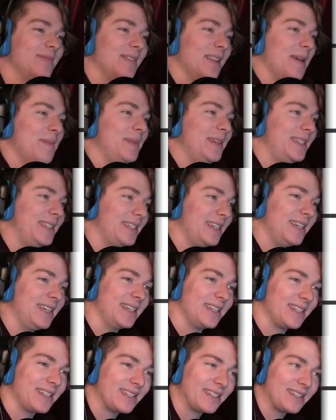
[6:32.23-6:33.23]
Let me see
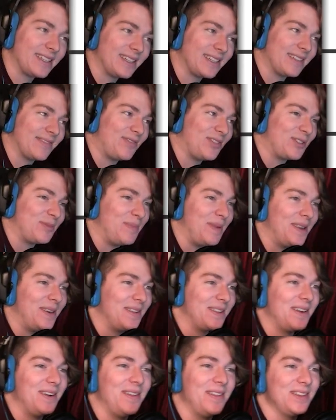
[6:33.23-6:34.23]
it. If it's
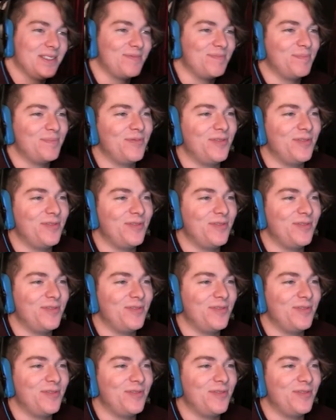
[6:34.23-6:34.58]
better than all this